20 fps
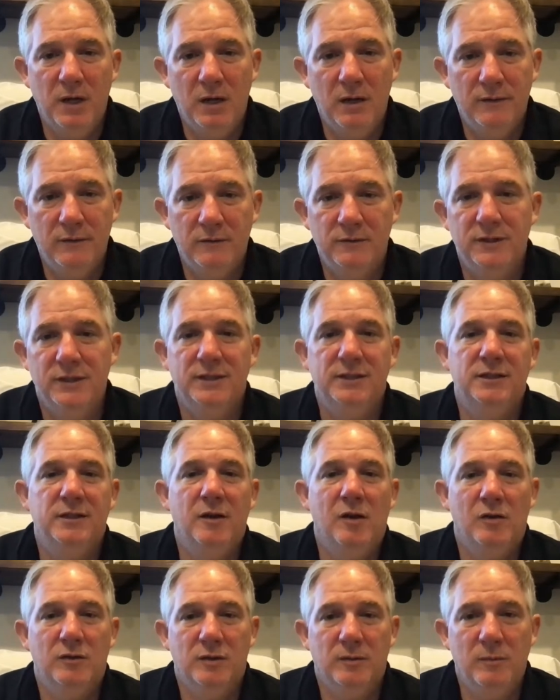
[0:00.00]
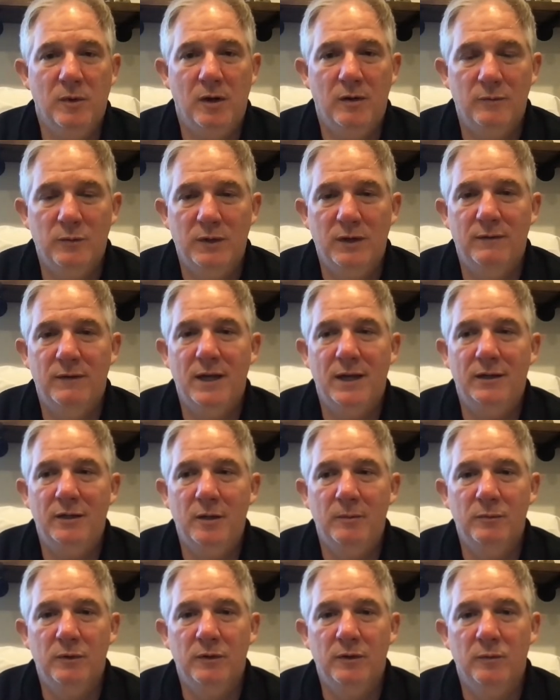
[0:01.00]
a month or $60 a month, whatever that
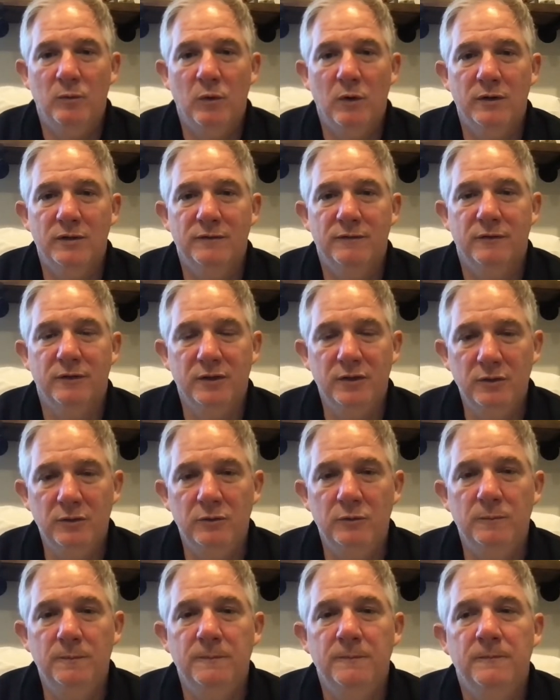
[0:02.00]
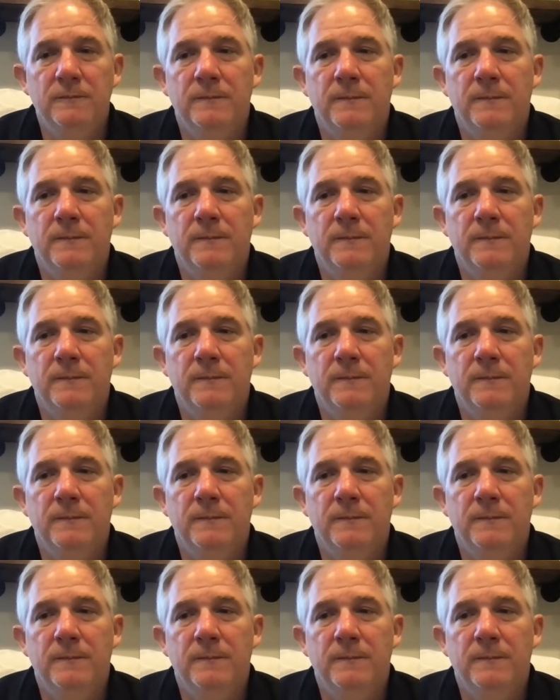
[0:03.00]
number that works for you.